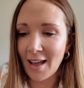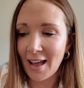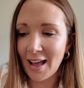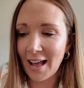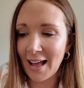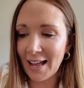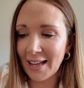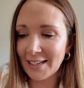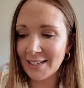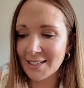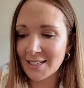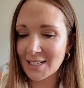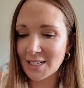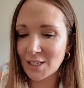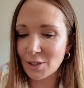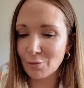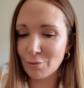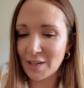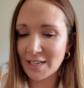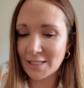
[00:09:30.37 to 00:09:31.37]
And
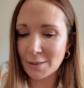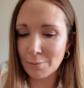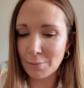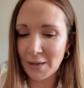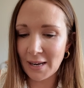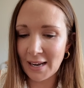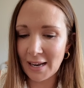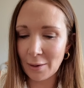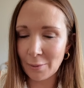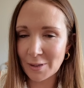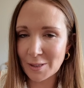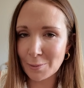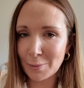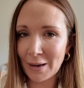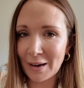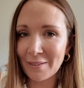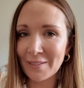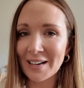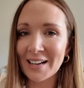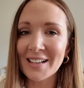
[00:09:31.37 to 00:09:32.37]
reason being was
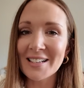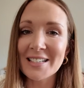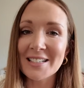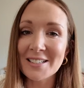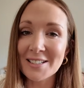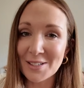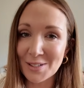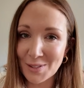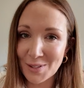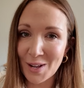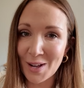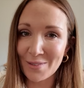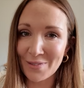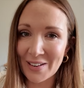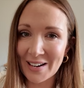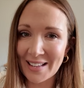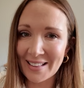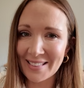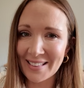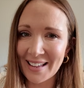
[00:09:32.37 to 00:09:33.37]
apparently I didn't deserve
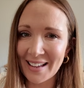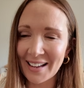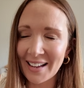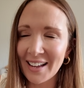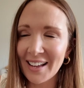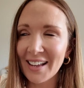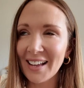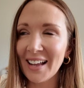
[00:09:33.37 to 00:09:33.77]
anything.